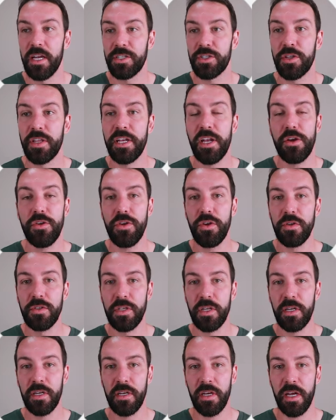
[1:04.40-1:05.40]
So they don't use
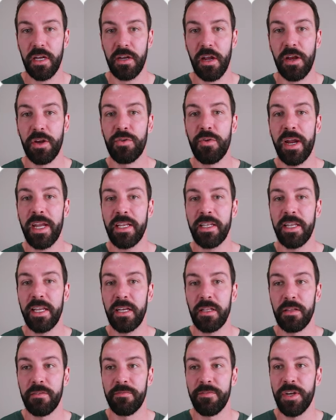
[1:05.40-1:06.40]
a great
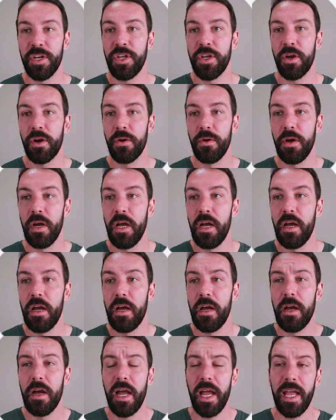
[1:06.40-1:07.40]
deal of video.
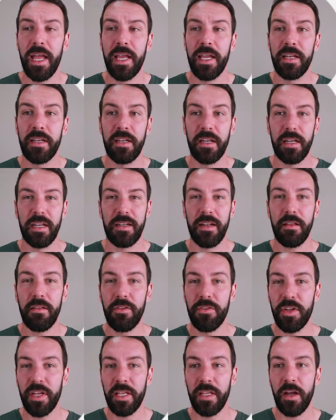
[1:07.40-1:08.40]
And another
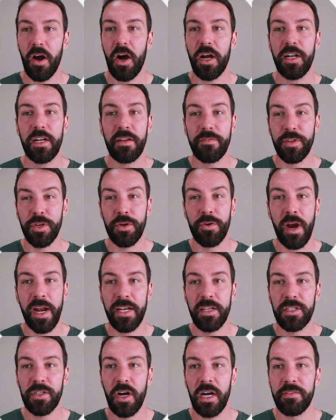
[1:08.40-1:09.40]
thing, I don't have the
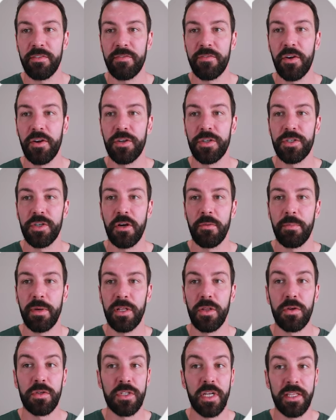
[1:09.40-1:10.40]
greatest eye for Photoshop, but
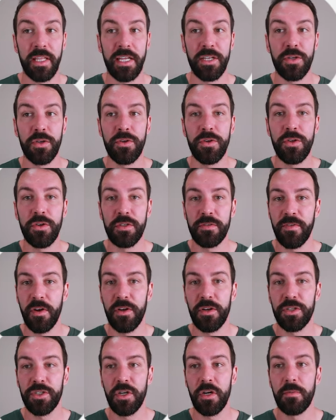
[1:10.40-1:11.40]
it looks like they do use
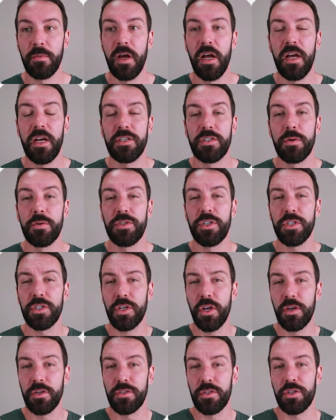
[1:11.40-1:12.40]
Photoshop. So it just
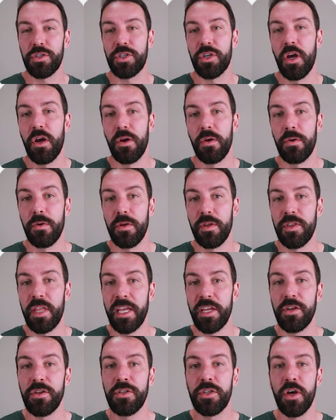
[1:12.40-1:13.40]
goes to show
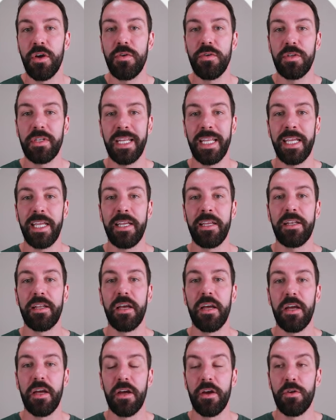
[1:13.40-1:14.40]
that you don't need
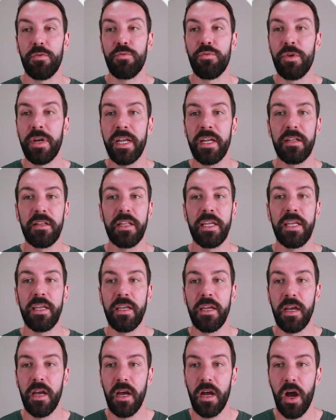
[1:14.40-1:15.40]

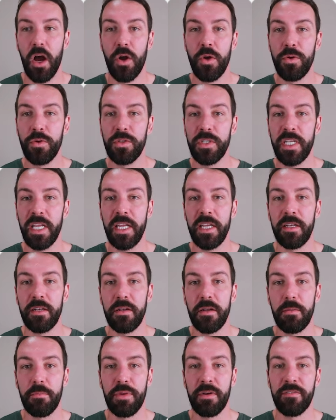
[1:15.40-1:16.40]
really honed
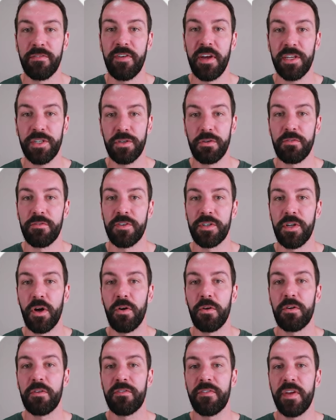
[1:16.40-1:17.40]
in professional
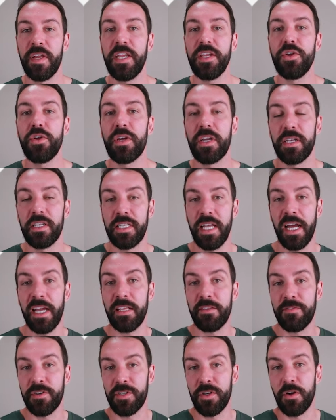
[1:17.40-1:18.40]
photography. You can
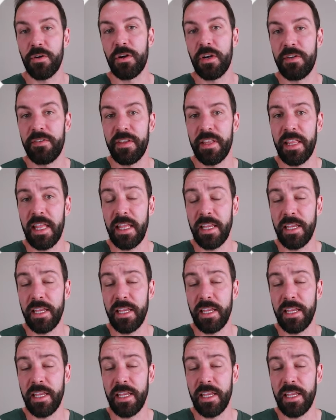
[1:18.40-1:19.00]
take photography